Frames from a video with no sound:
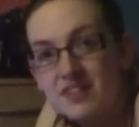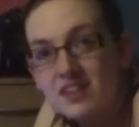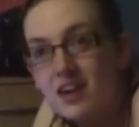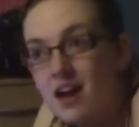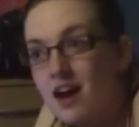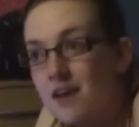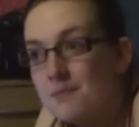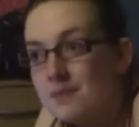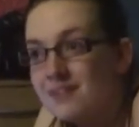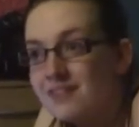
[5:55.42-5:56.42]
Yeah,
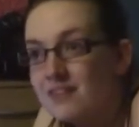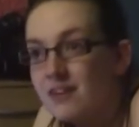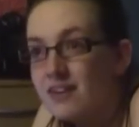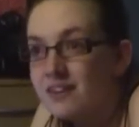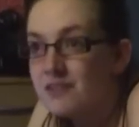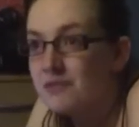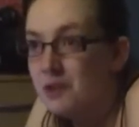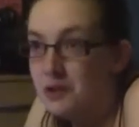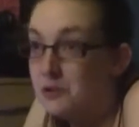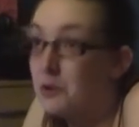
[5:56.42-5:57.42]
but it's not like they feel
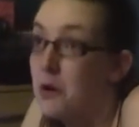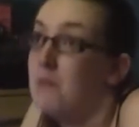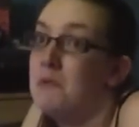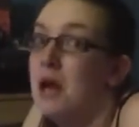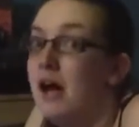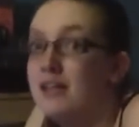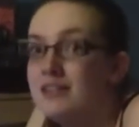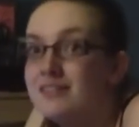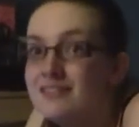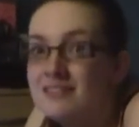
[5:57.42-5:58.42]
like they're coming at
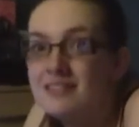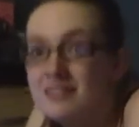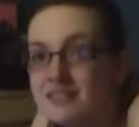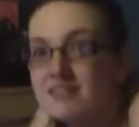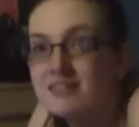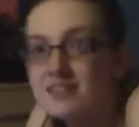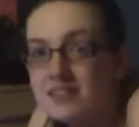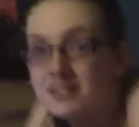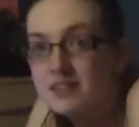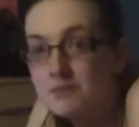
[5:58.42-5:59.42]
you. No, I know,
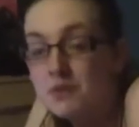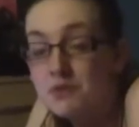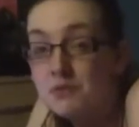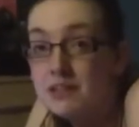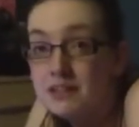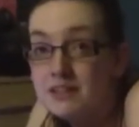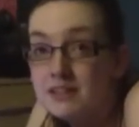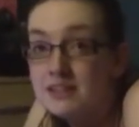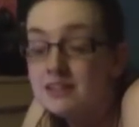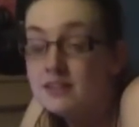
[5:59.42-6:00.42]
but. But
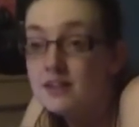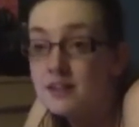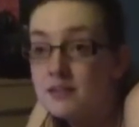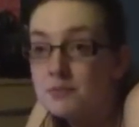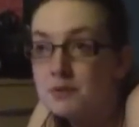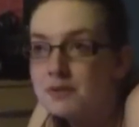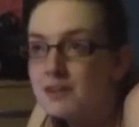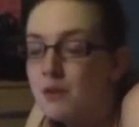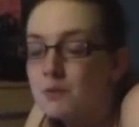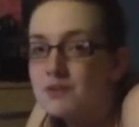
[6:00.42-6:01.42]
3D, yeah, but
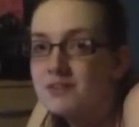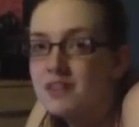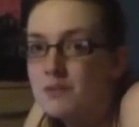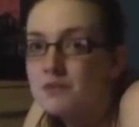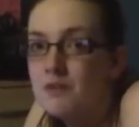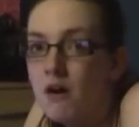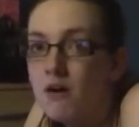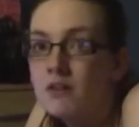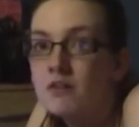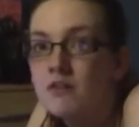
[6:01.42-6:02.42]
that was that was a
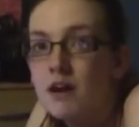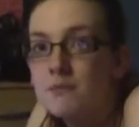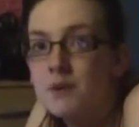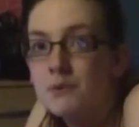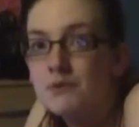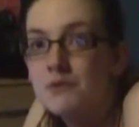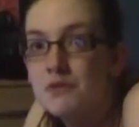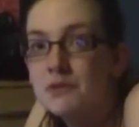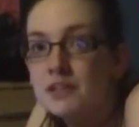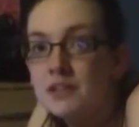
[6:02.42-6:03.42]
hologram. That wasn't
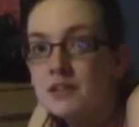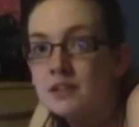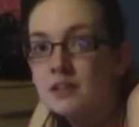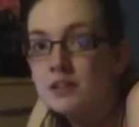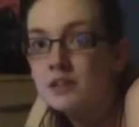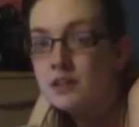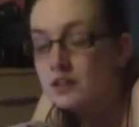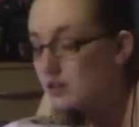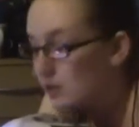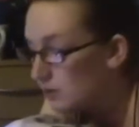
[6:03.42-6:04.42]
3D. True,
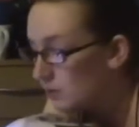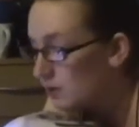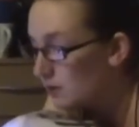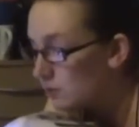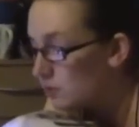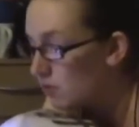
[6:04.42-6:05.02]
true. We don't do